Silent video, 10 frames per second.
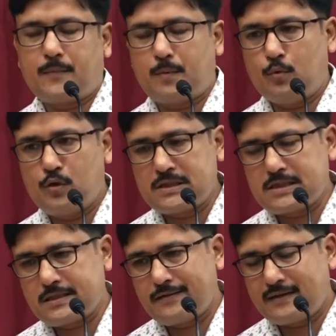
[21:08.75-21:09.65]

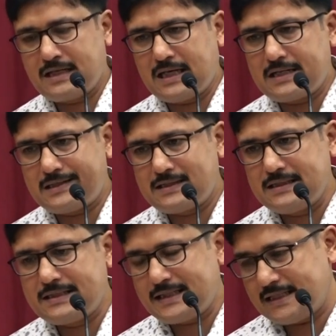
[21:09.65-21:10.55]
most read
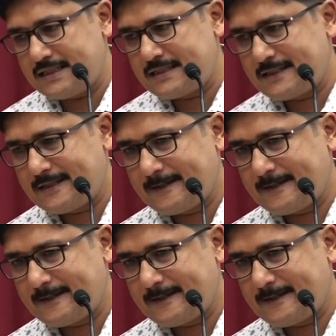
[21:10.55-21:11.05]
articles says,